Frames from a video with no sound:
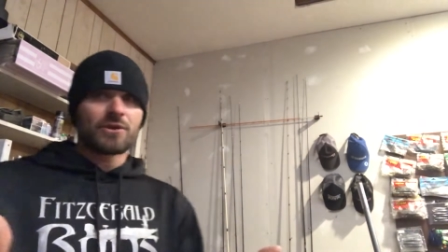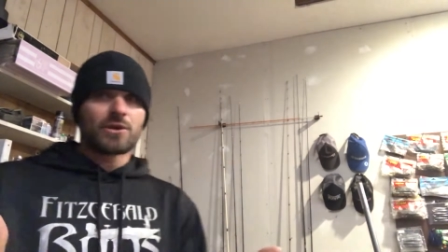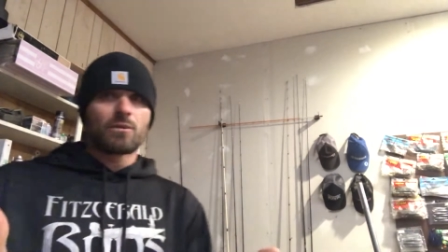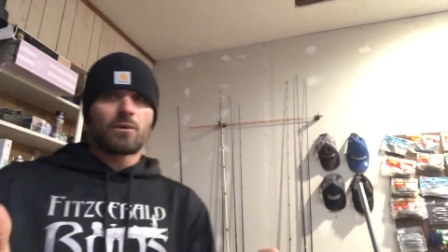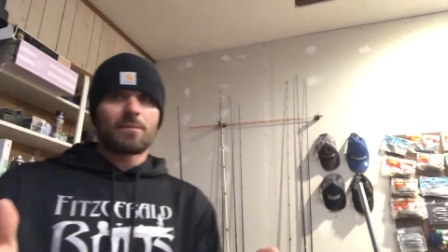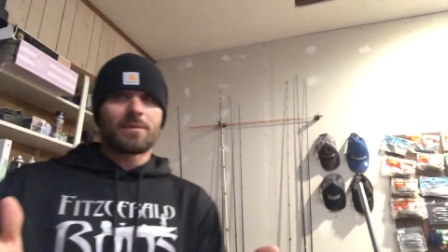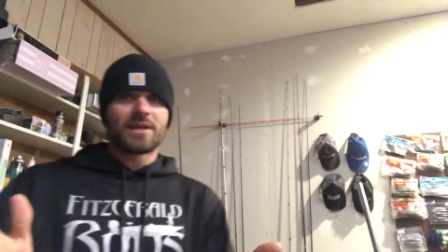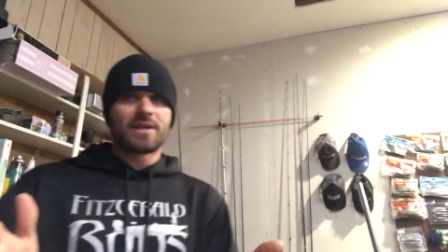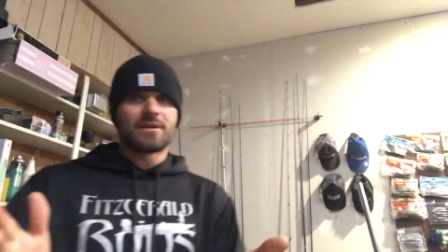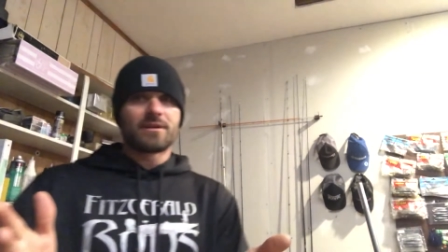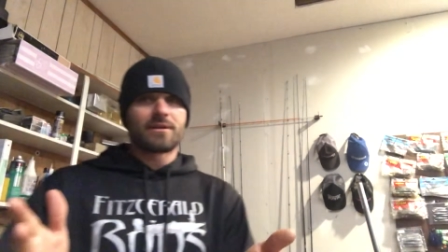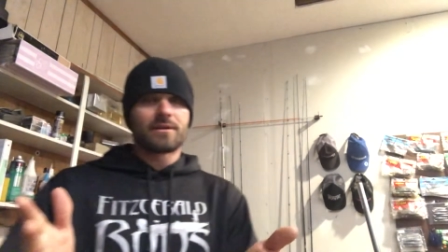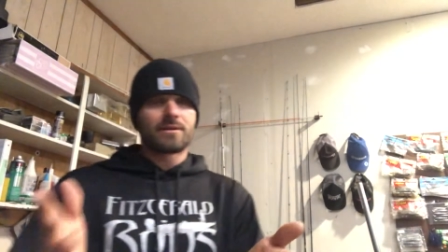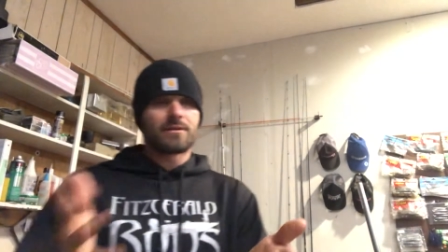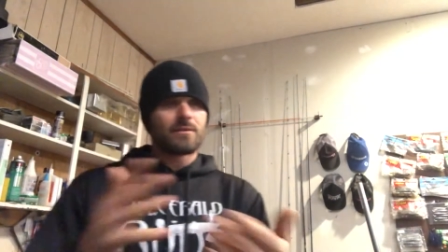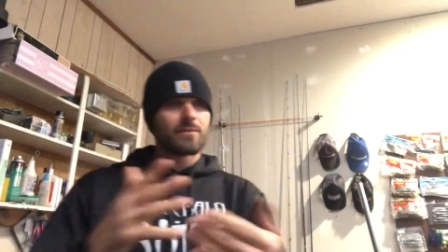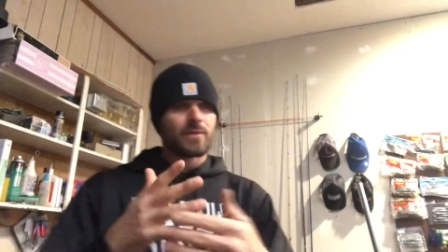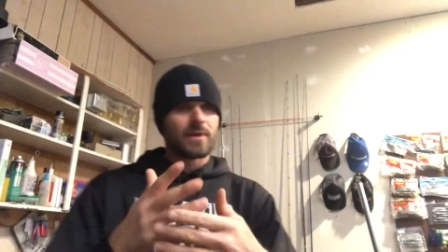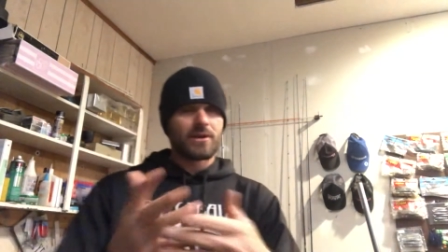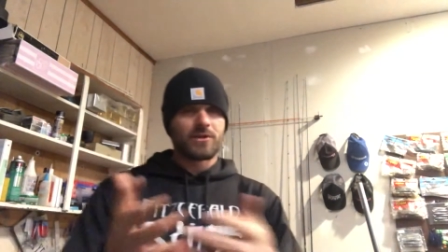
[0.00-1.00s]
there you want me to,
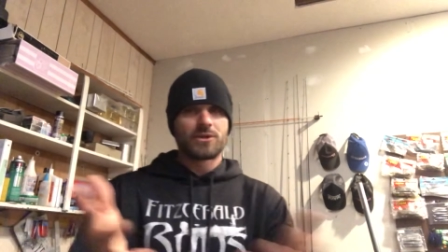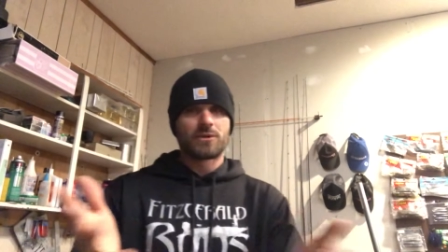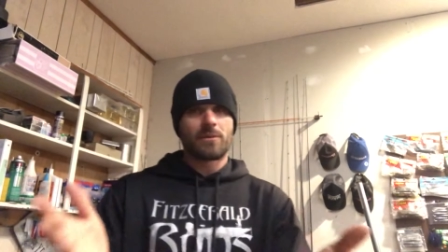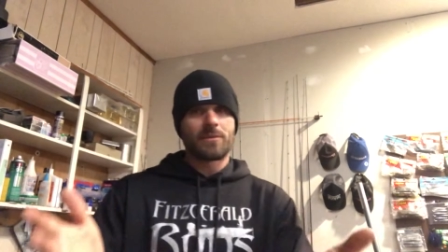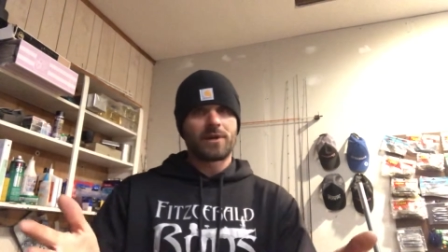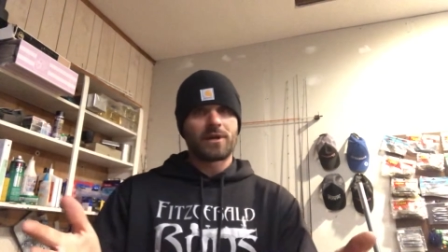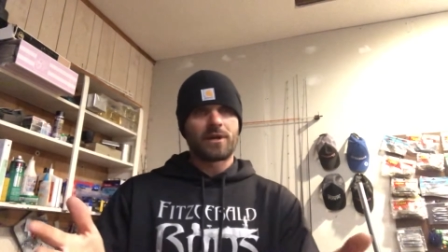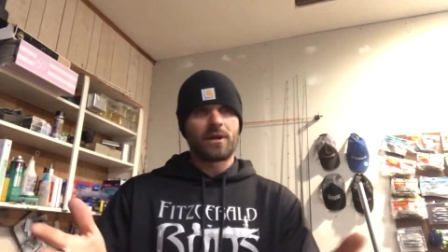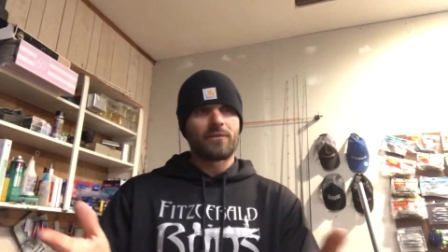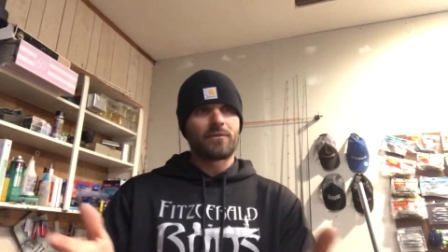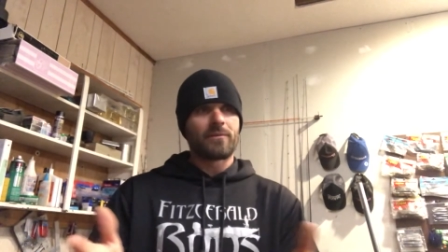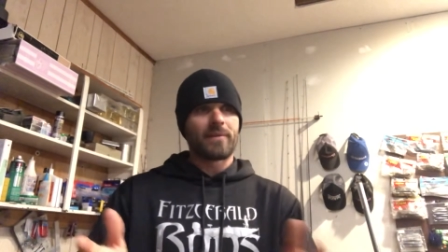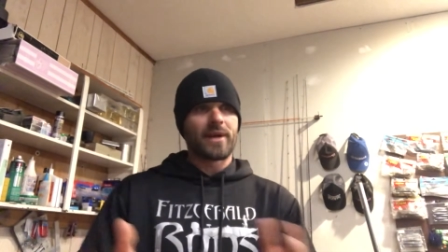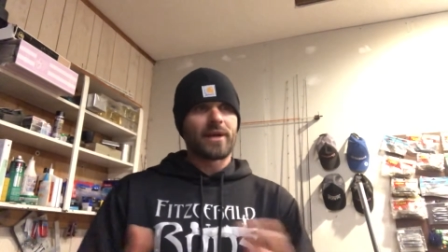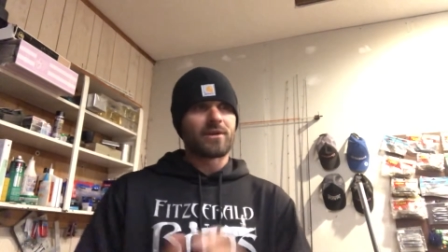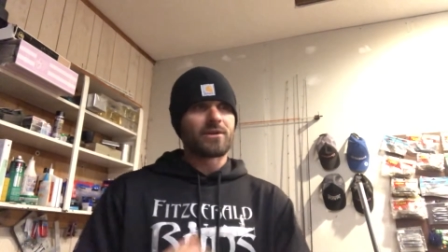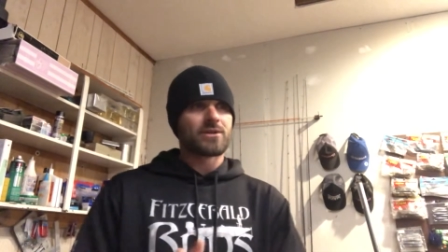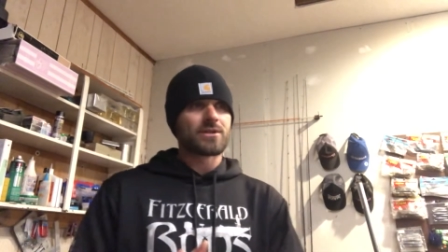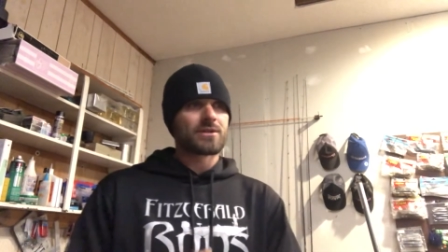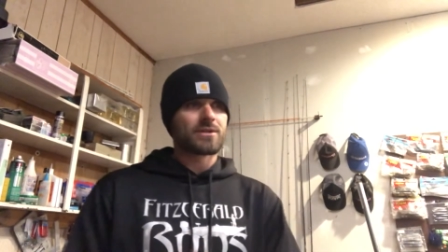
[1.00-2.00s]
what else you want me to cover,
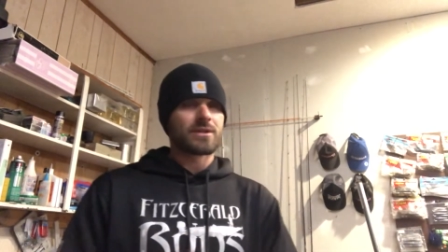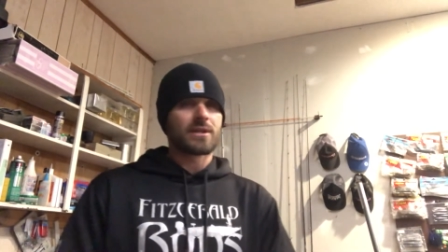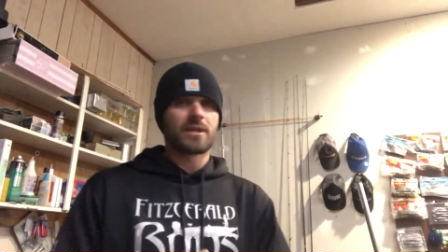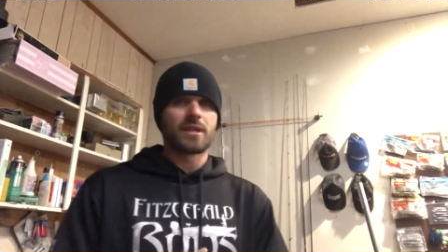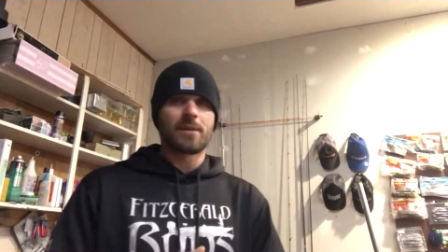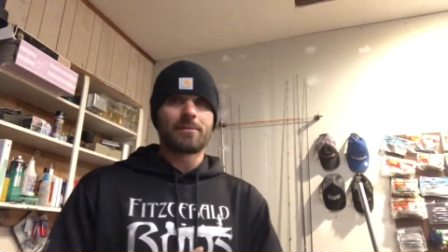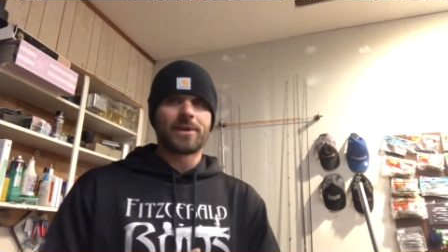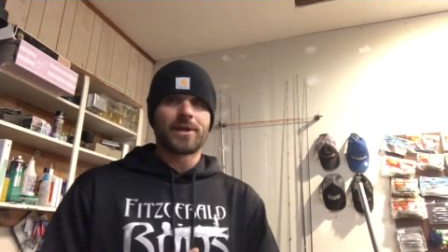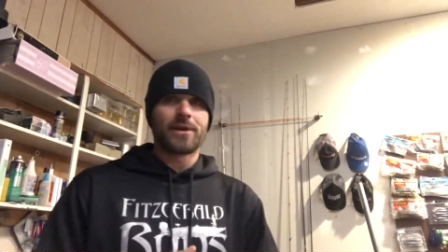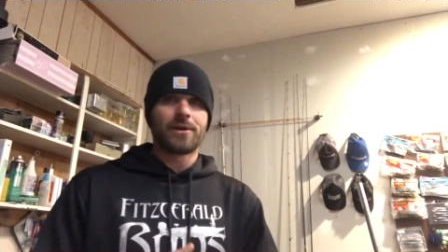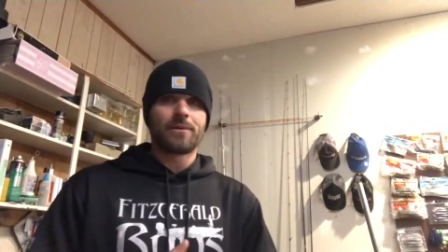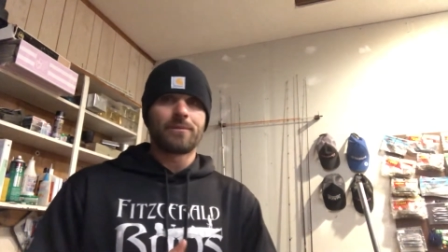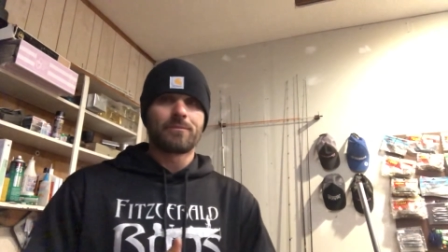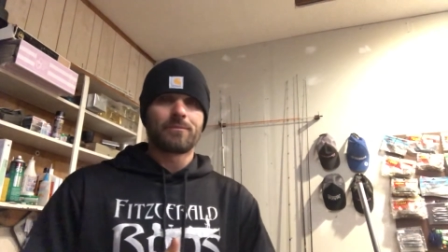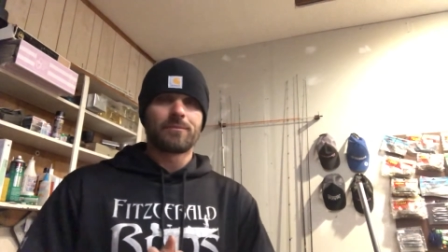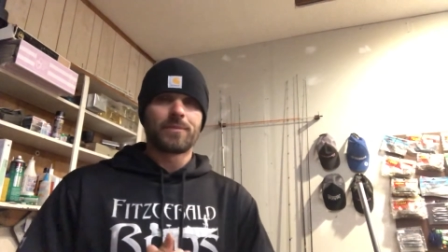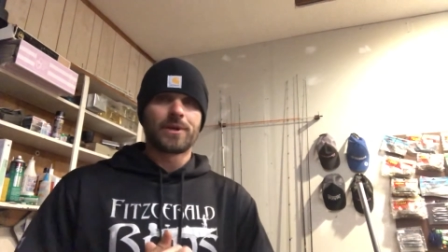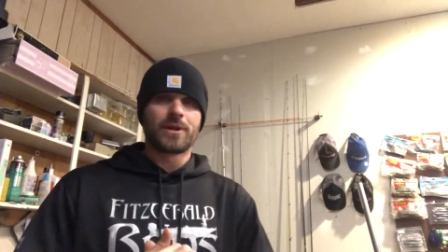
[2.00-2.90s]
man, just let me know.